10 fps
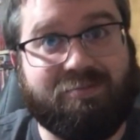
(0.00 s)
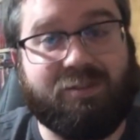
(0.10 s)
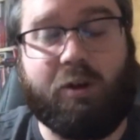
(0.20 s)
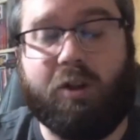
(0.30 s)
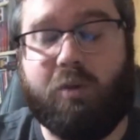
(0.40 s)

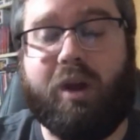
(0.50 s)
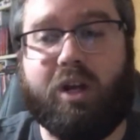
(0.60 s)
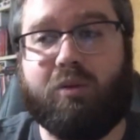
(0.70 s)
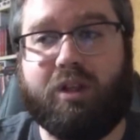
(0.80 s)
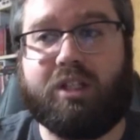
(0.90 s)
The only way to
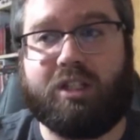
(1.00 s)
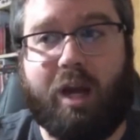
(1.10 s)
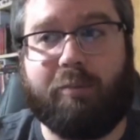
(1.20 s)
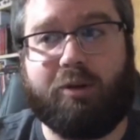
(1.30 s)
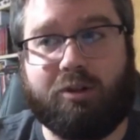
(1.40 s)
really
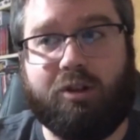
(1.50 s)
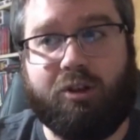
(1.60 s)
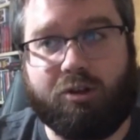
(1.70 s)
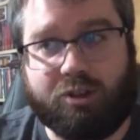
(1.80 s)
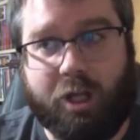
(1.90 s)
stop
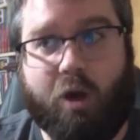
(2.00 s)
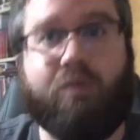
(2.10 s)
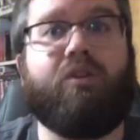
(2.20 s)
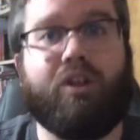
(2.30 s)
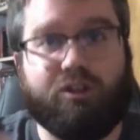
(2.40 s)

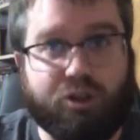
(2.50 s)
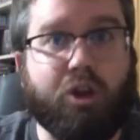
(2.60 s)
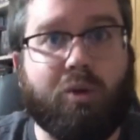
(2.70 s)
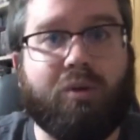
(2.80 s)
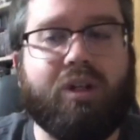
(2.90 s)
yourself is
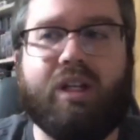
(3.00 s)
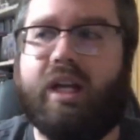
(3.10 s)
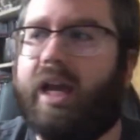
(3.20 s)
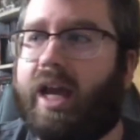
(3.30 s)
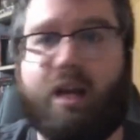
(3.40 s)
you.
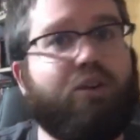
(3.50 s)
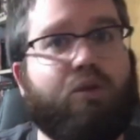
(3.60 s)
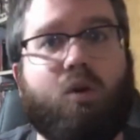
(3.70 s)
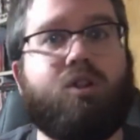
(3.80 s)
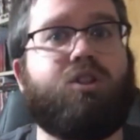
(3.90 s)
And
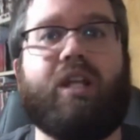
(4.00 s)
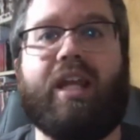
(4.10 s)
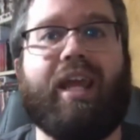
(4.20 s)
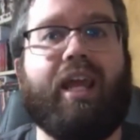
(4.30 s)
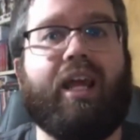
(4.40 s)
unfortunately,